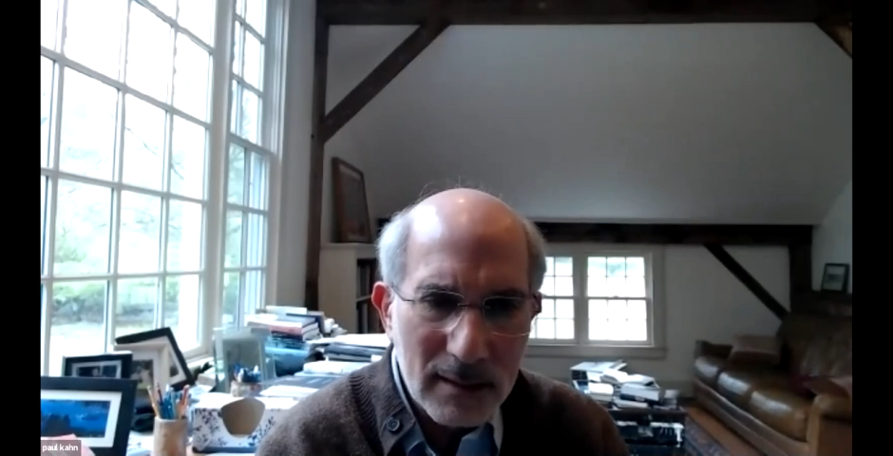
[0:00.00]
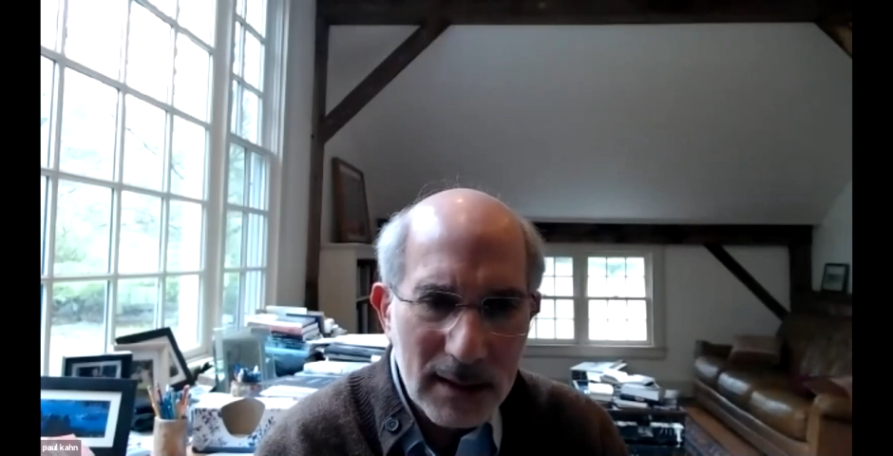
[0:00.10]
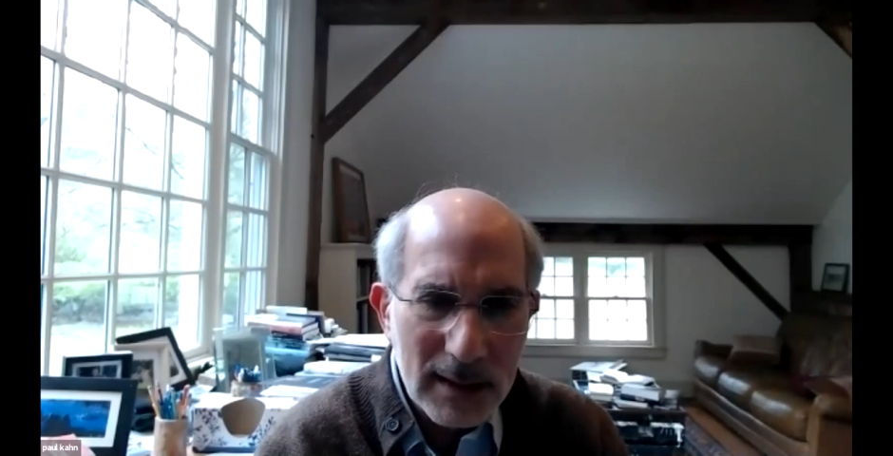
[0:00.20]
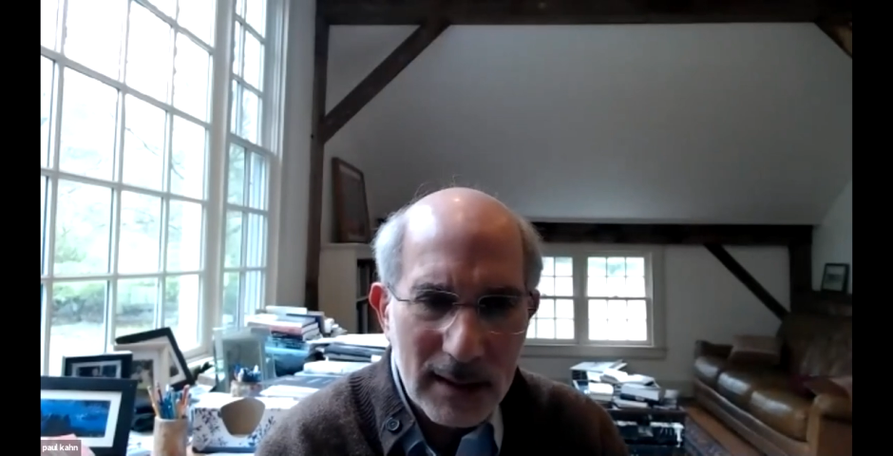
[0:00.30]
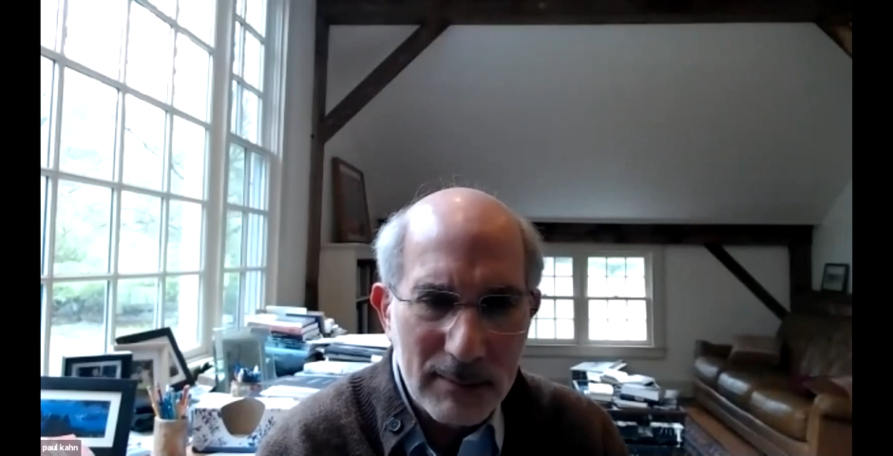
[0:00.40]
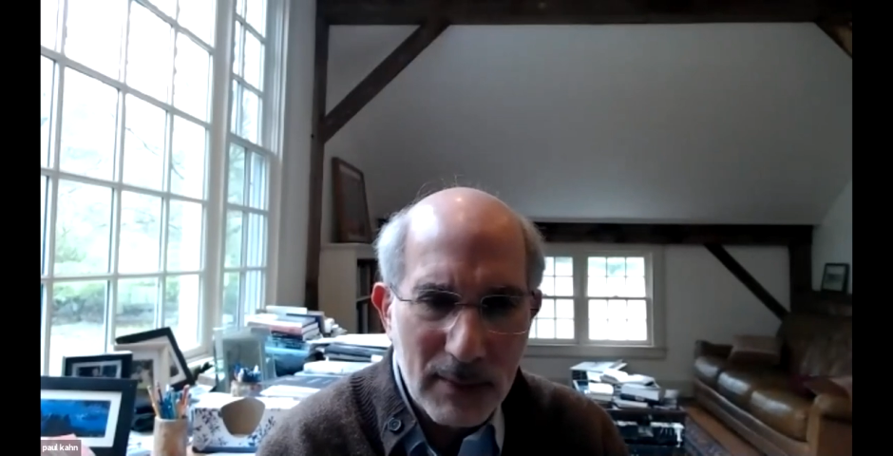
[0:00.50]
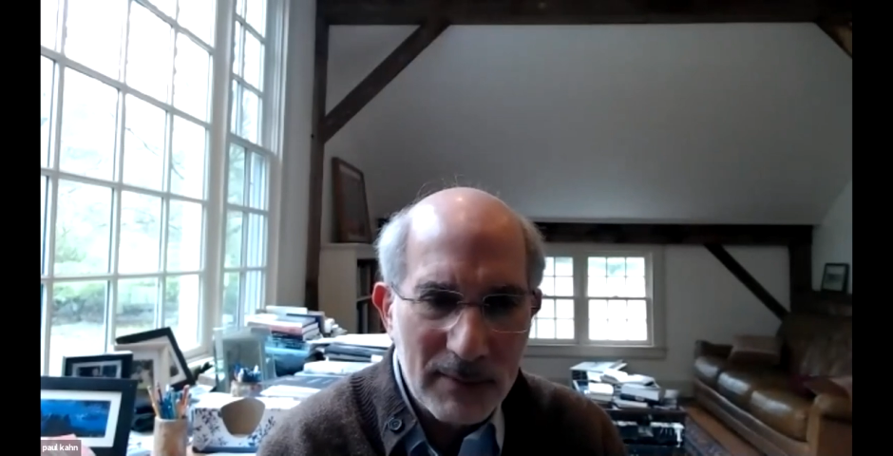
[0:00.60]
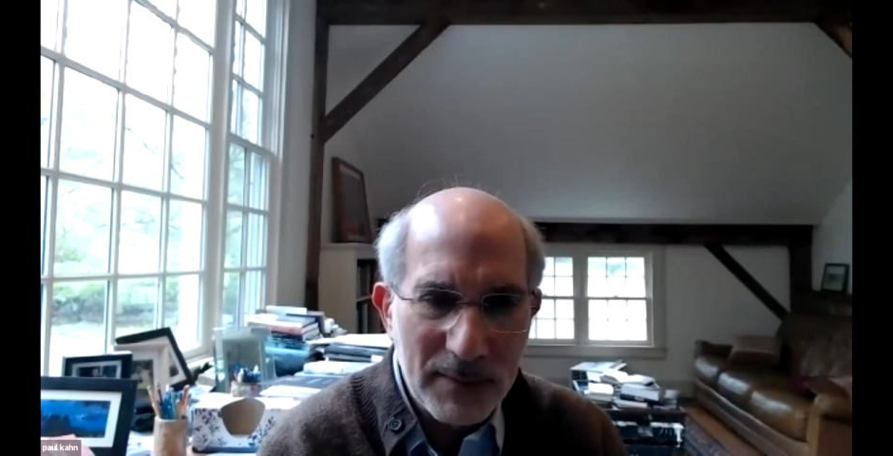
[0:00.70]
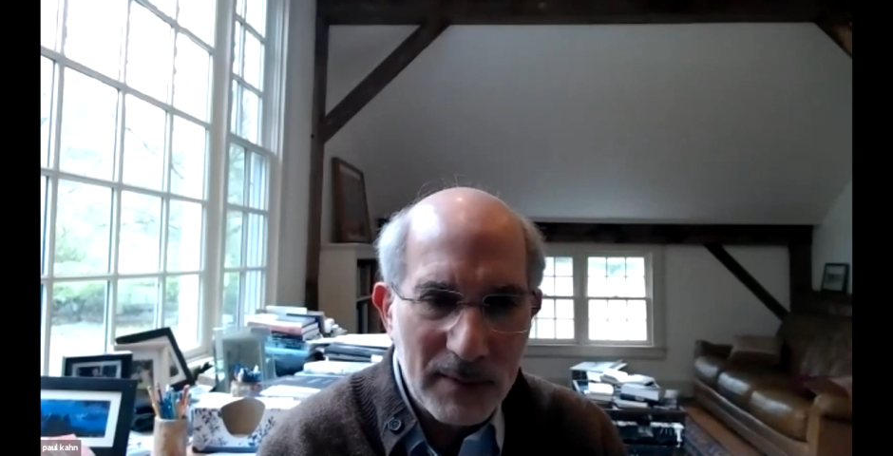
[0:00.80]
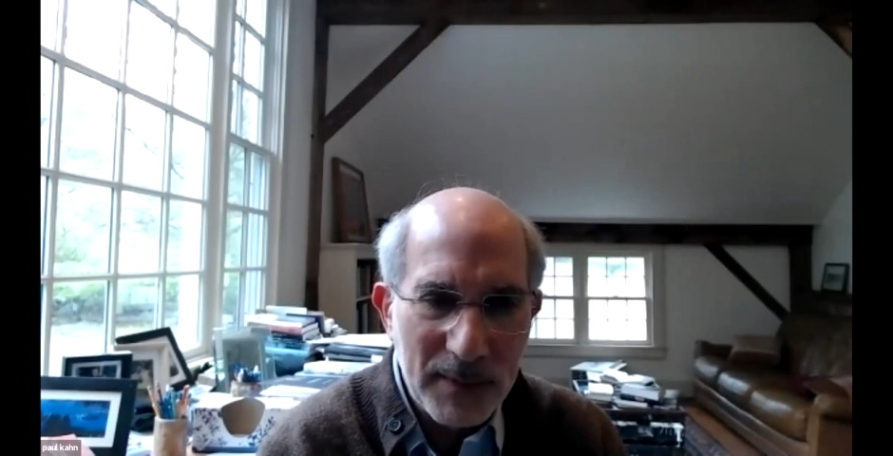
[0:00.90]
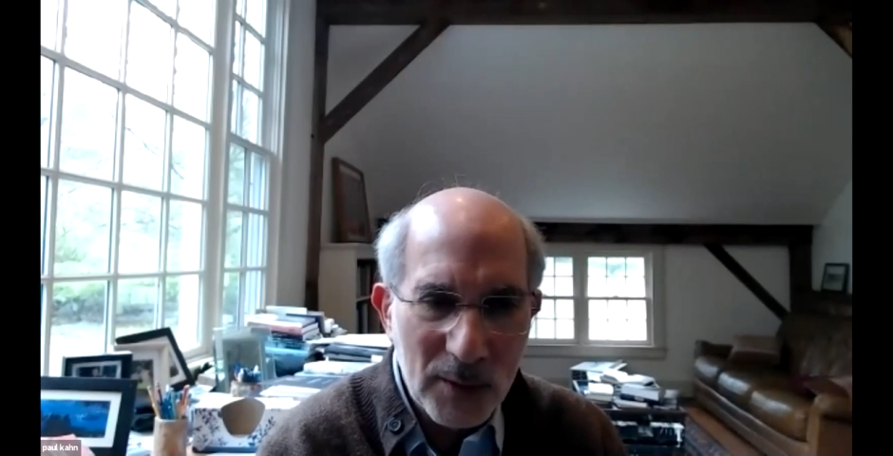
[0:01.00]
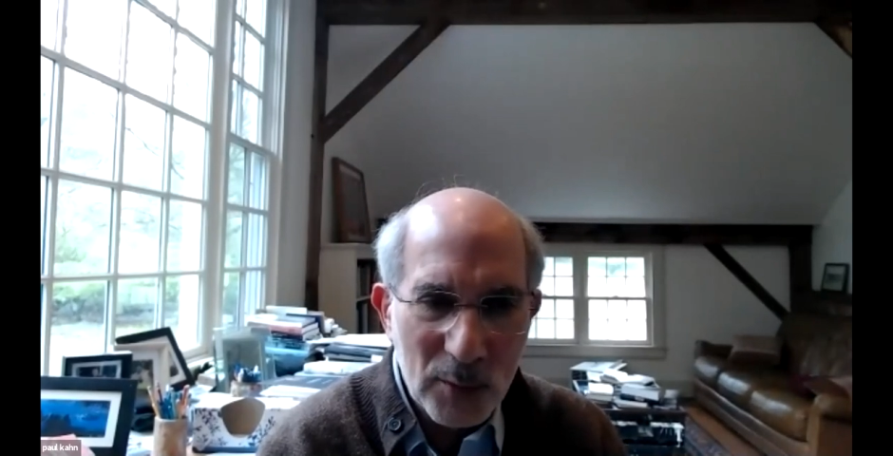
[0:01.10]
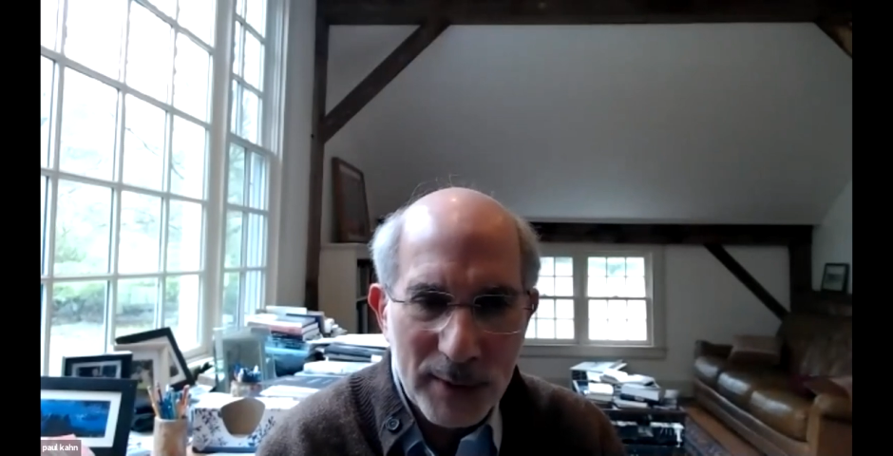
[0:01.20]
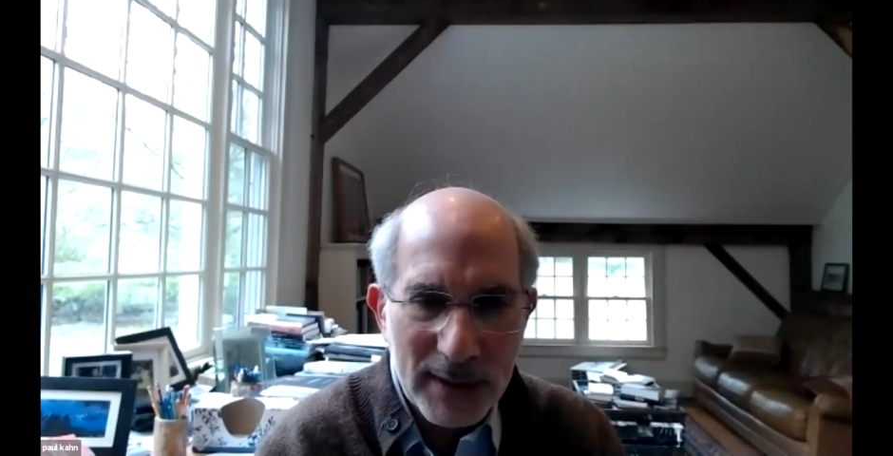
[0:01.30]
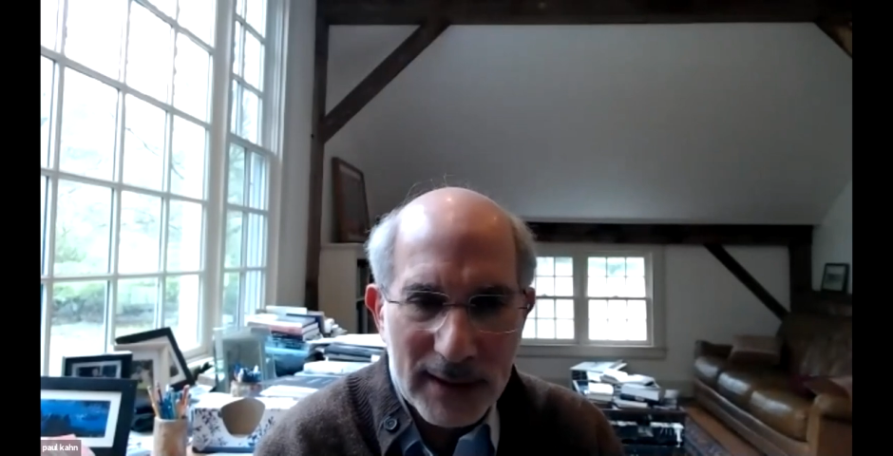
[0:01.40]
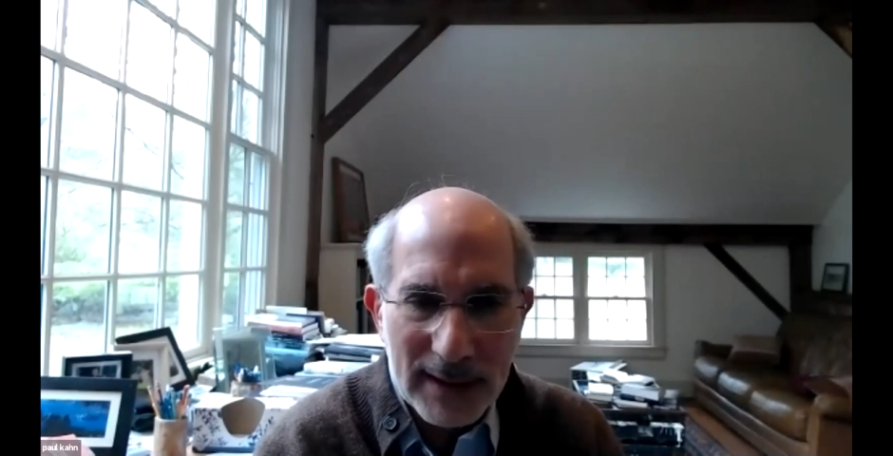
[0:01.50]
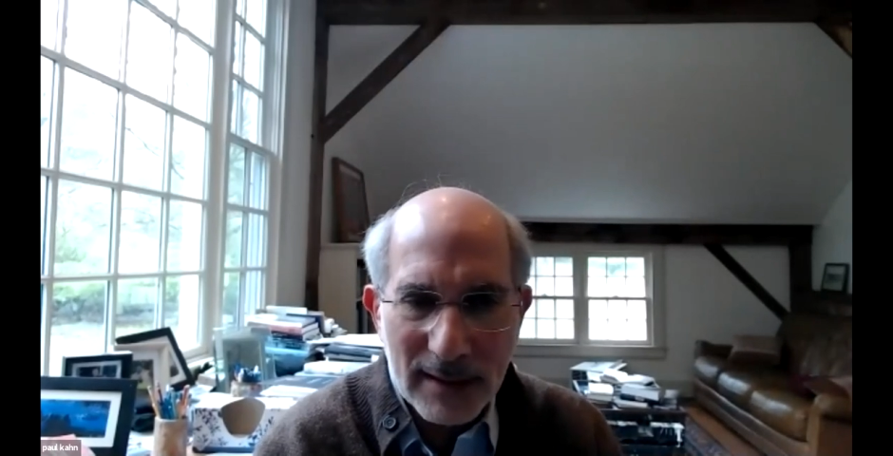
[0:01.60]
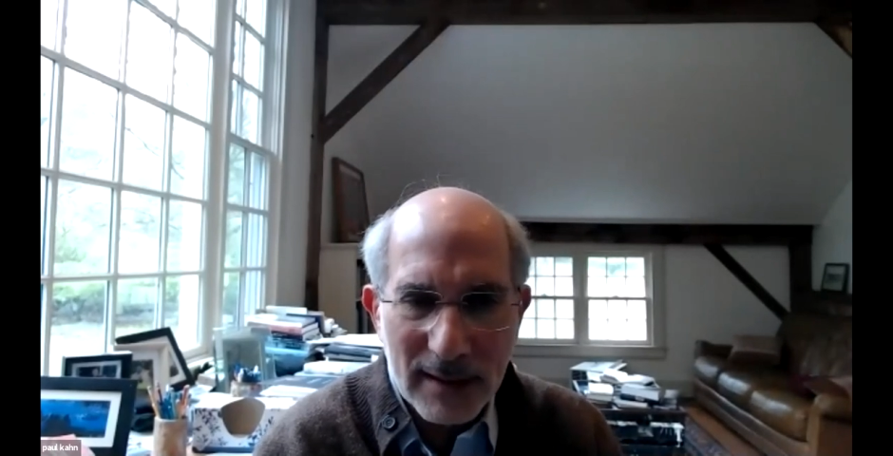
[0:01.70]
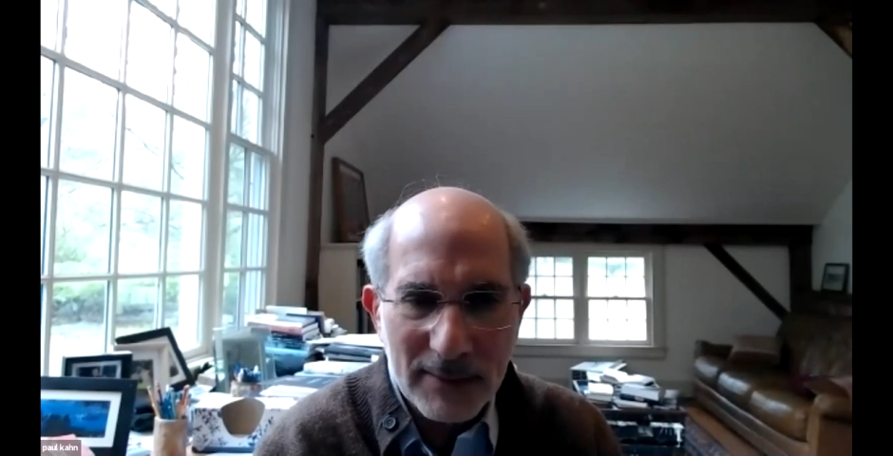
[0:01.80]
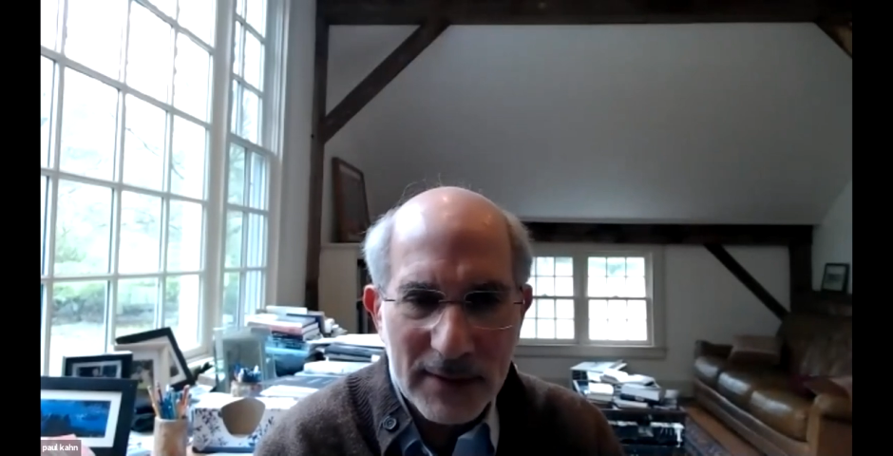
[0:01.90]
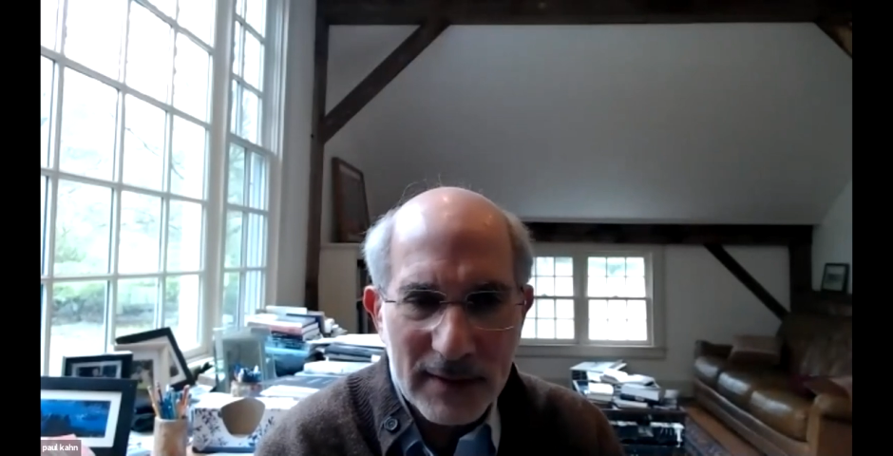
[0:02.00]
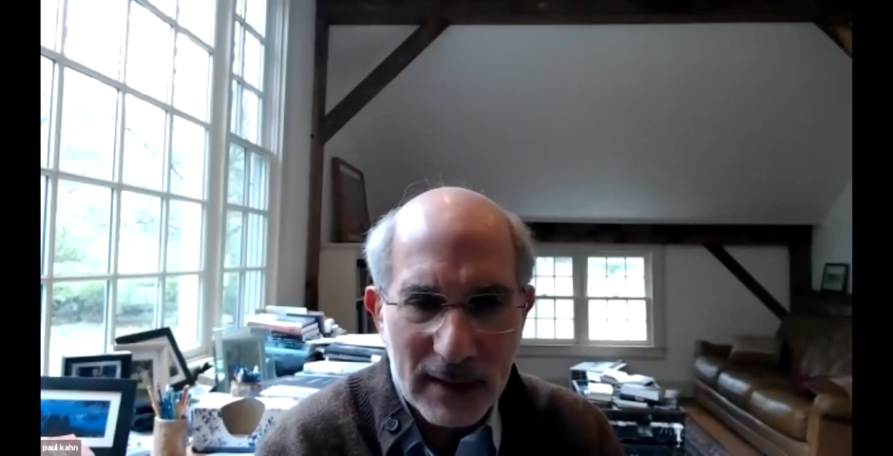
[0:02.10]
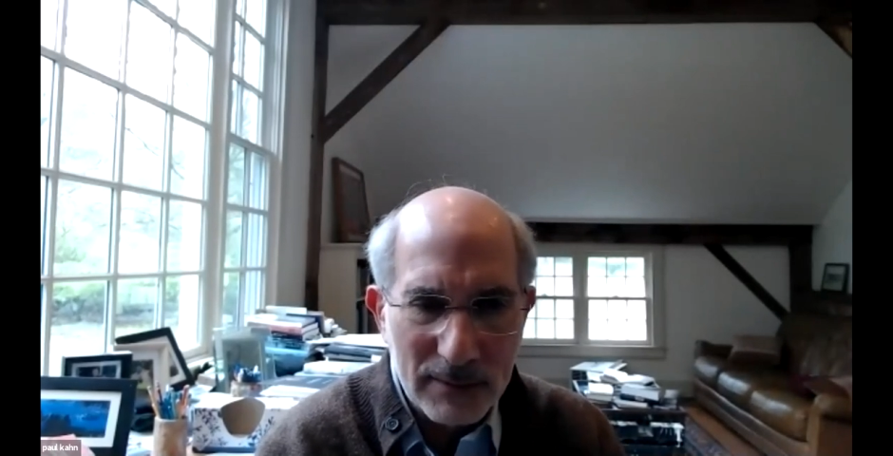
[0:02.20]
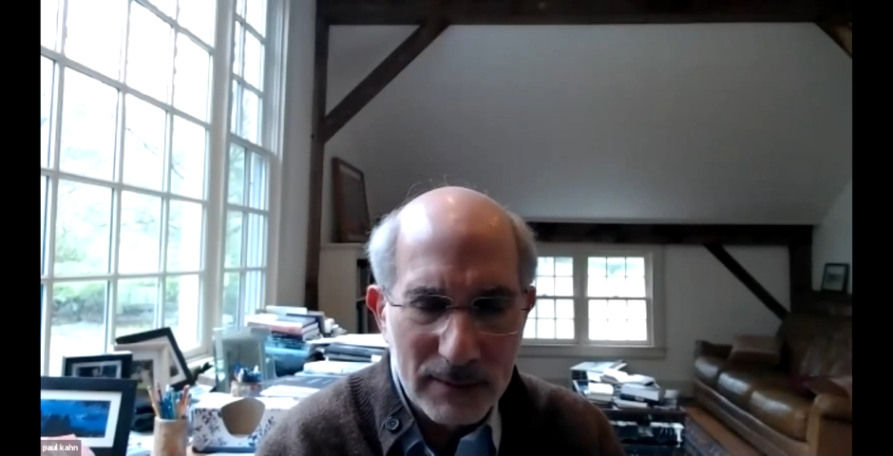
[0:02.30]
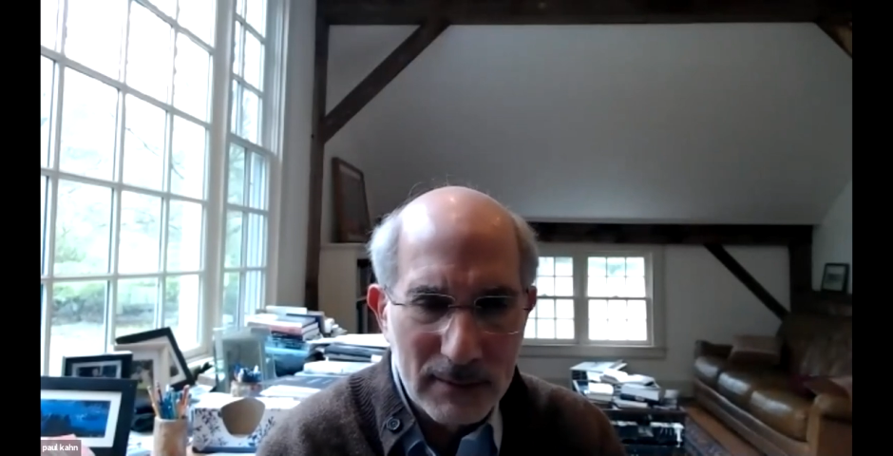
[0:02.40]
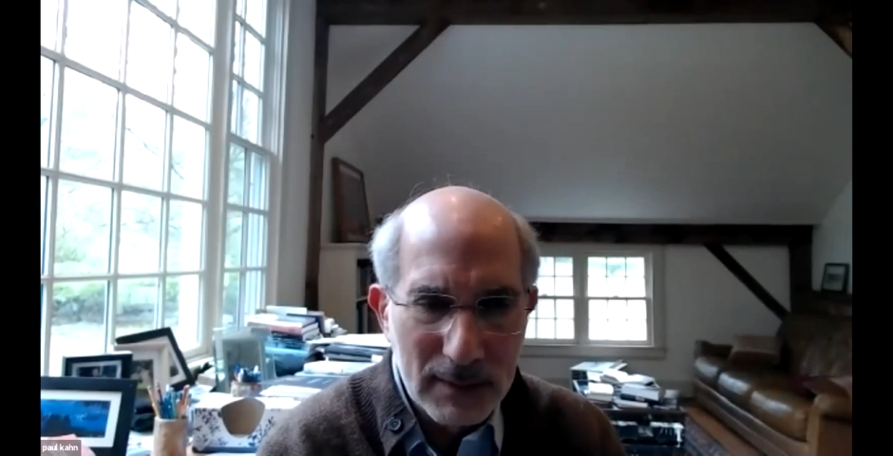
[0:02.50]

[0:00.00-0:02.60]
a vulnerability in and of itself,